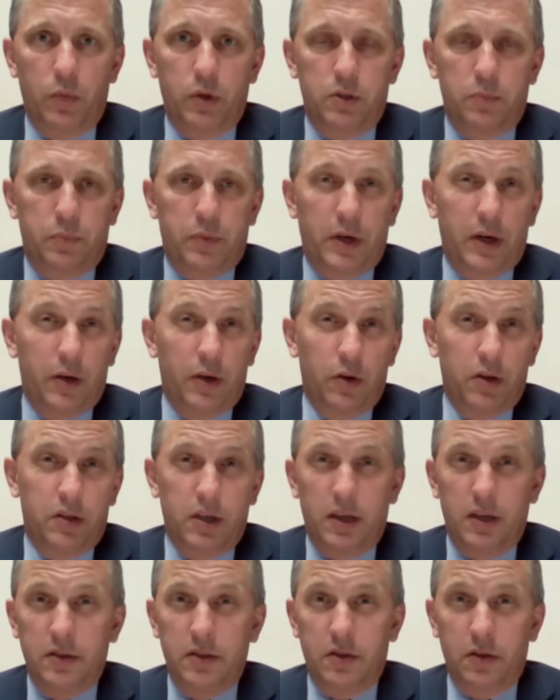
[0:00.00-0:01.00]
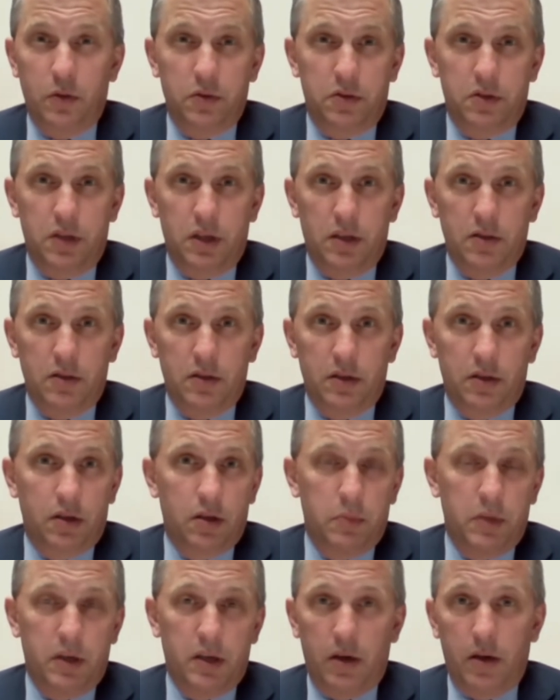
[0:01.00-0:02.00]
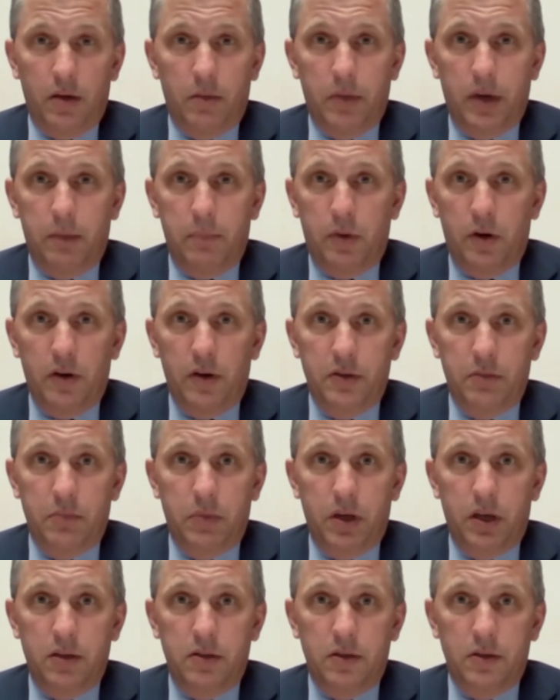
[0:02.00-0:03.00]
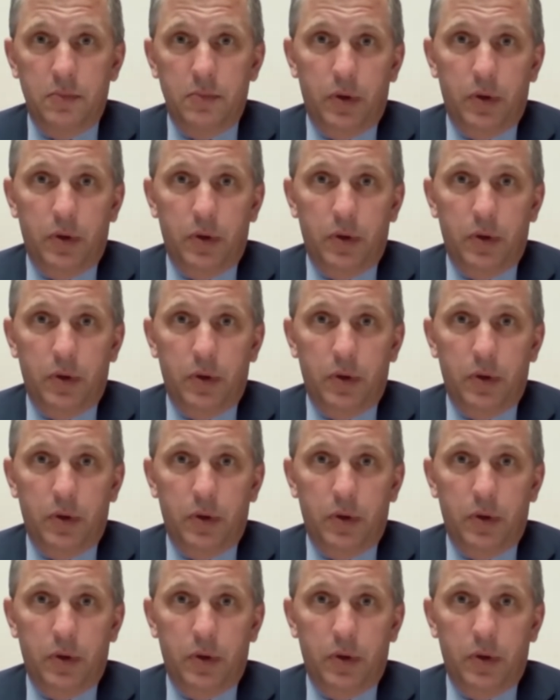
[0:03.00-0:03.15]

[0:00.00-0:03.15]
which prioritized those things that could be done on a bipartisan basis,